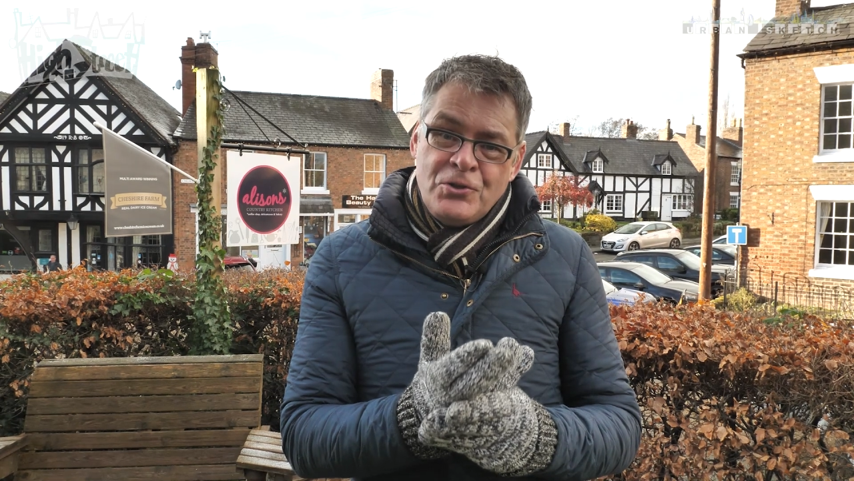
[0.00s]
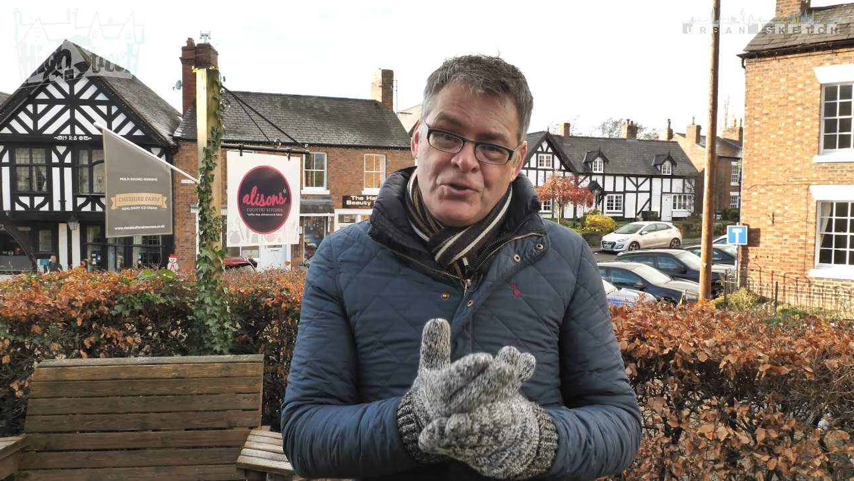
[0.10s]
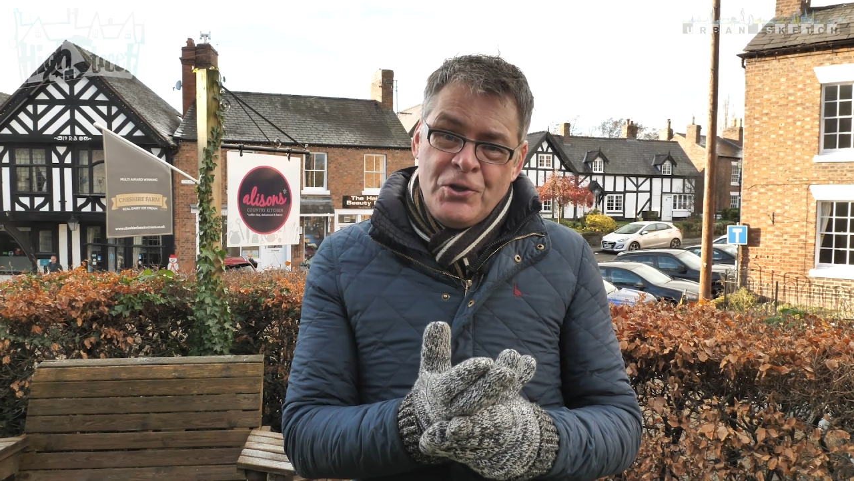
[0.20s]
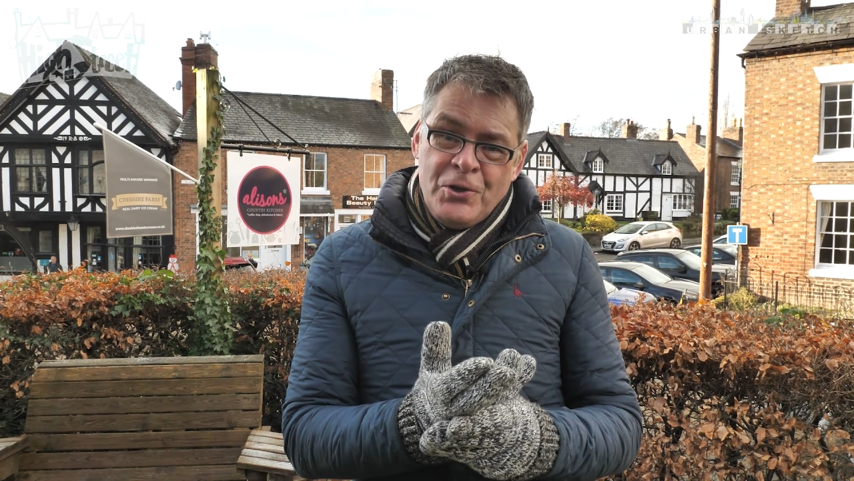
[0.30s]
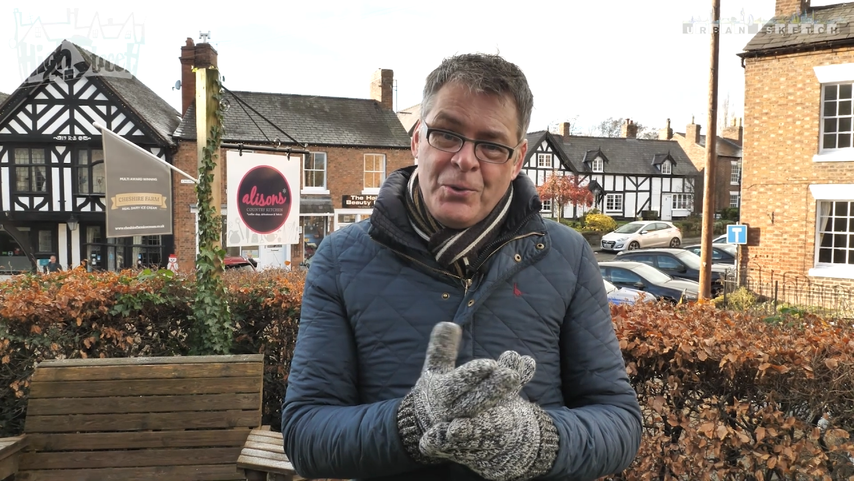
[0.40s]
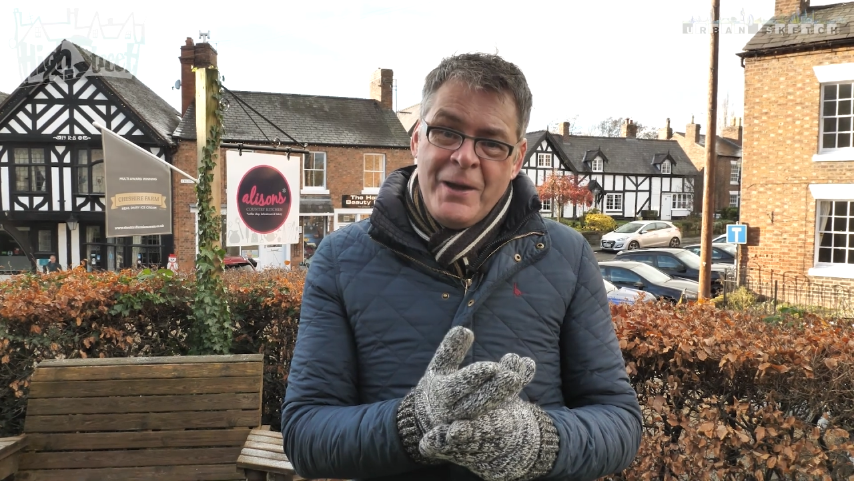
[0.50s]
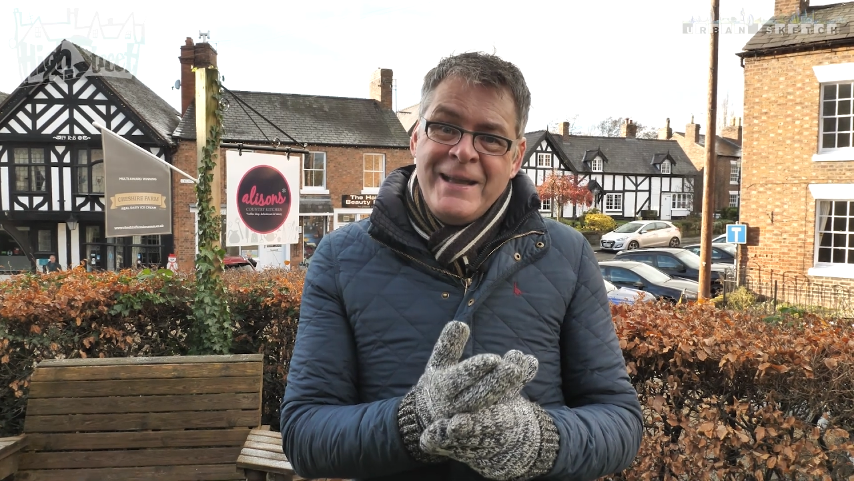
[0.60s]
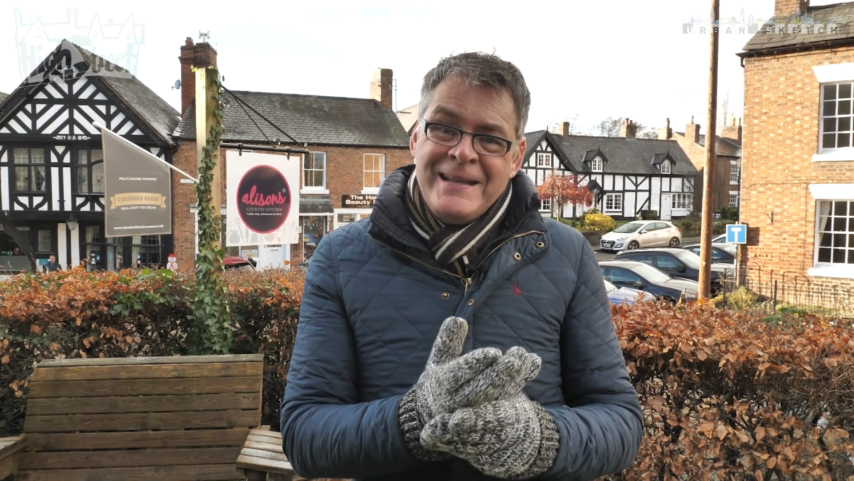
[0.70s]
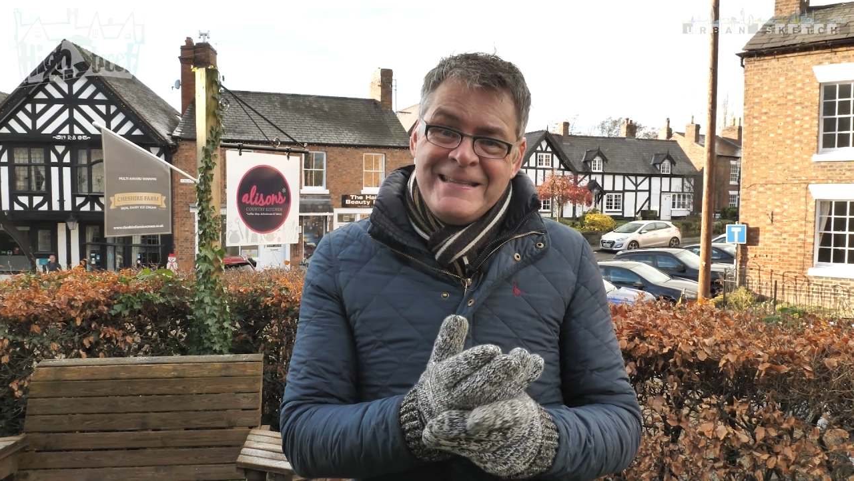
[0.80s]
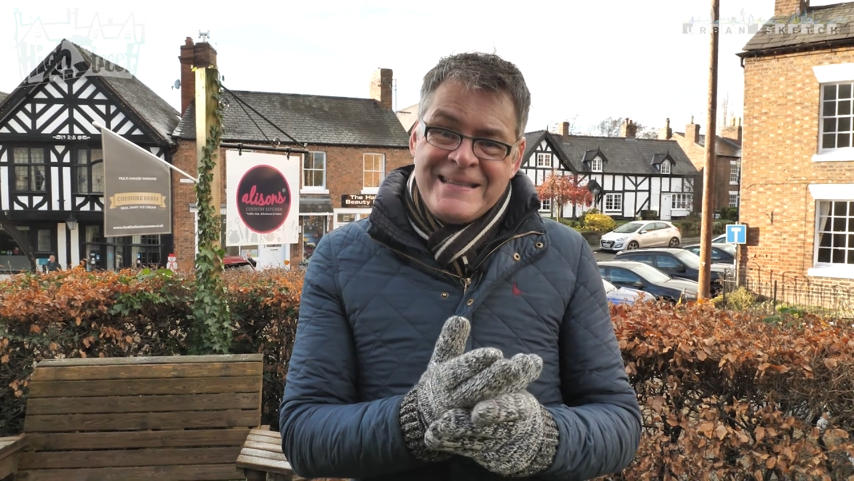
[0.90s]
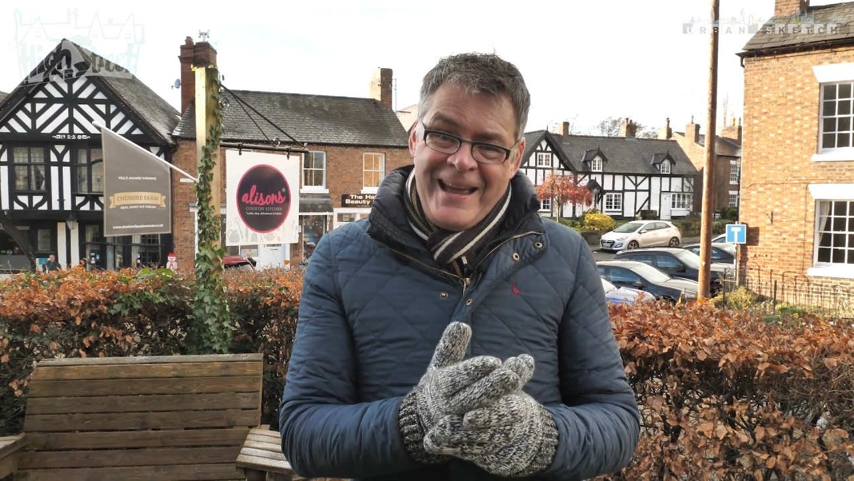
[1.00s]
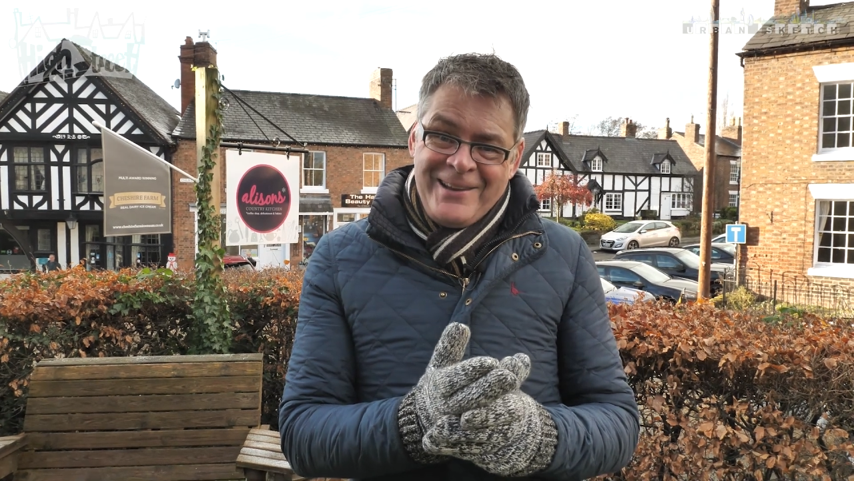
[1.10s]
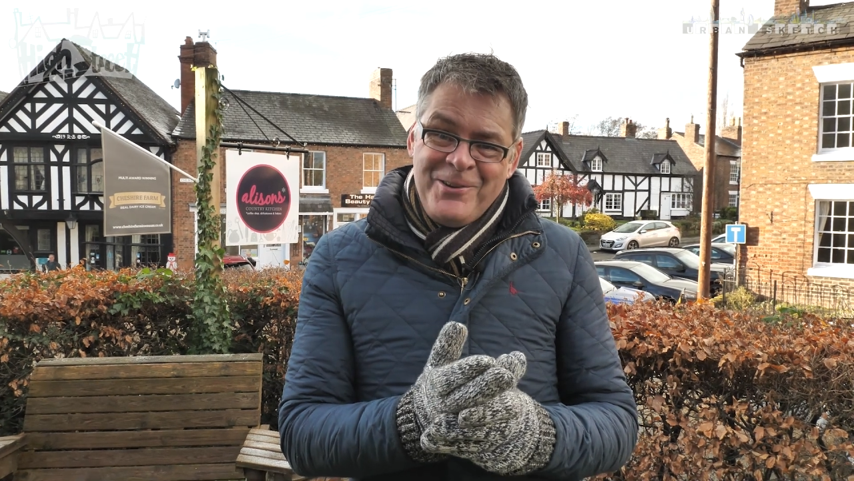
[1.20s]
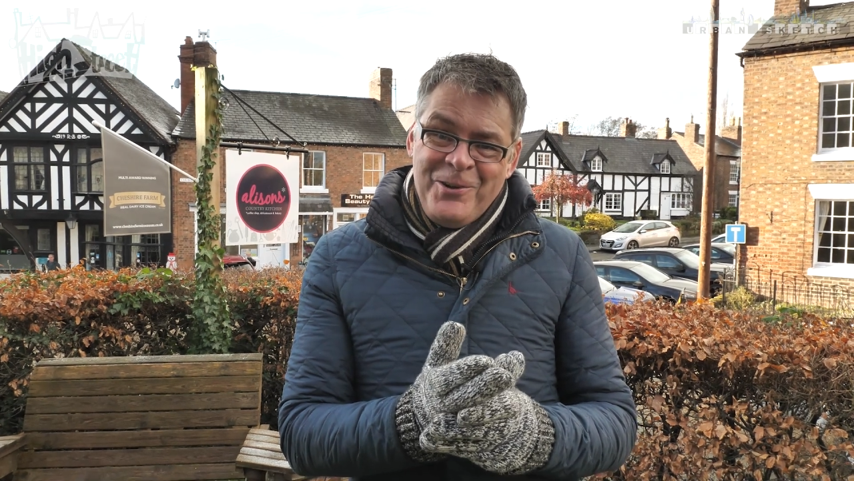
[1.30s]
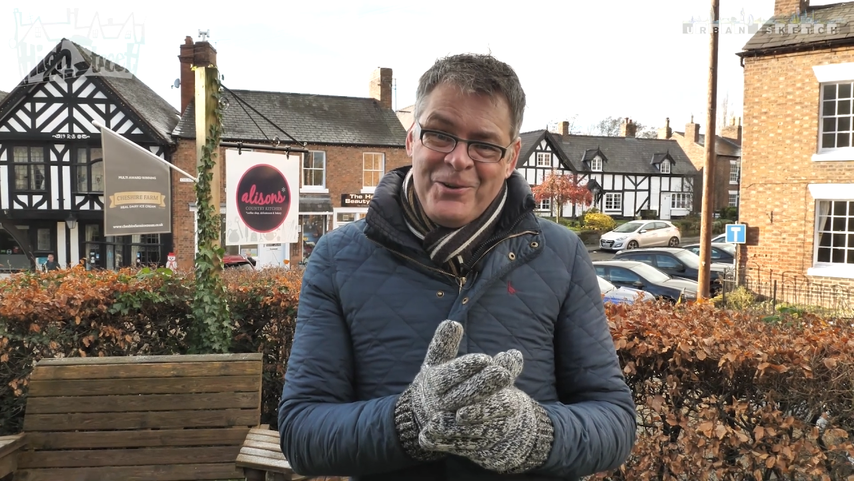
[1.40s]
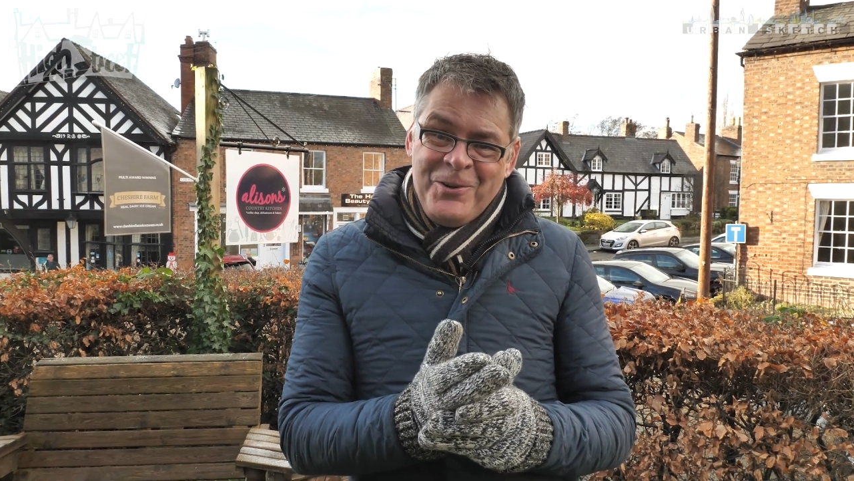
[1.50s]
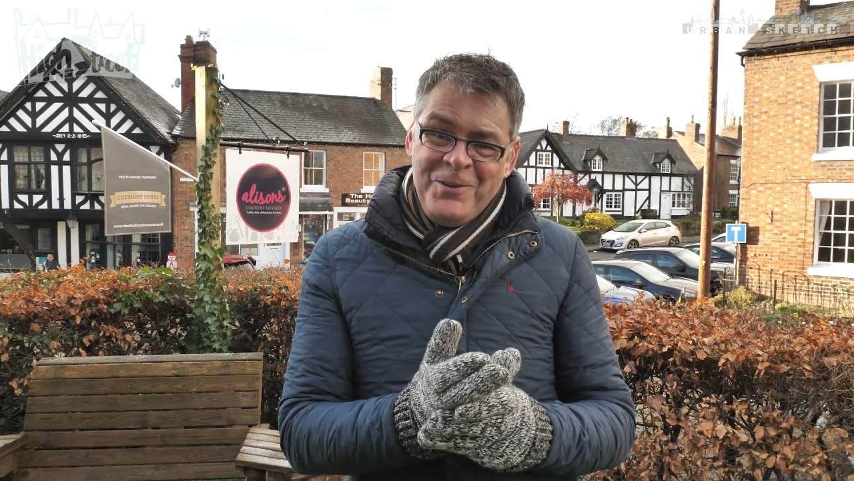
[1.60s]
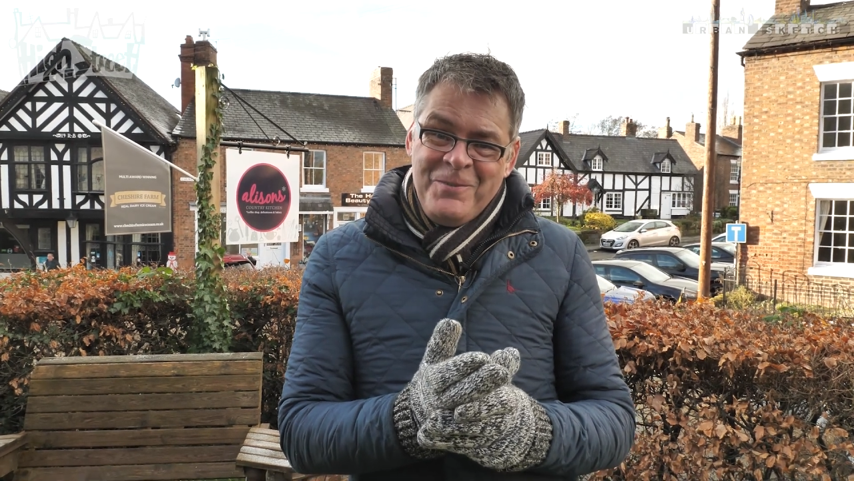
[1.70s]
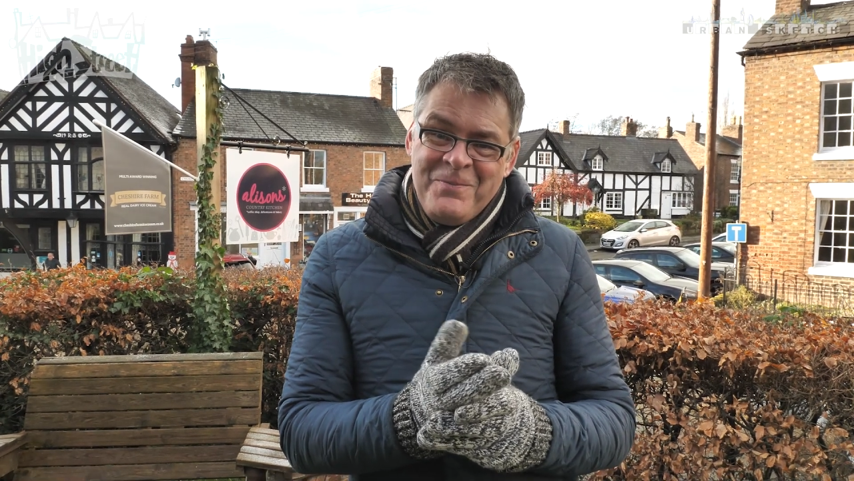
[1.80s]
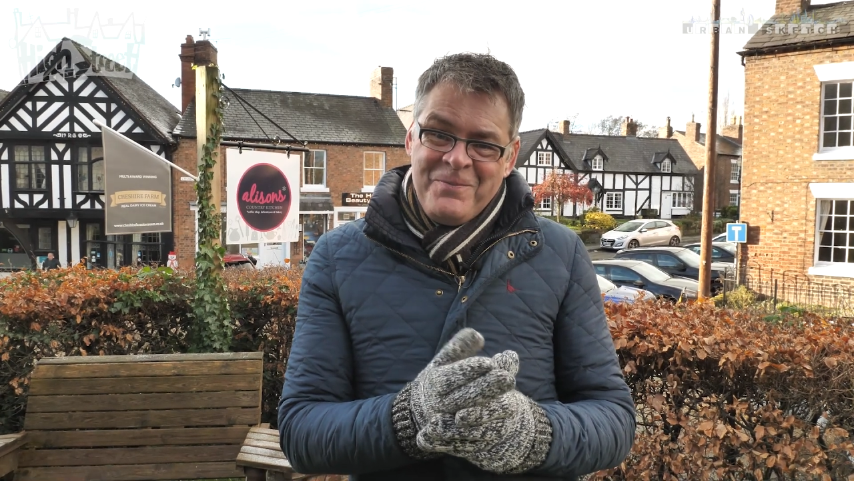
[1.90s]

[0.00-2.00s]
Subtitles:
to Tatton Hall,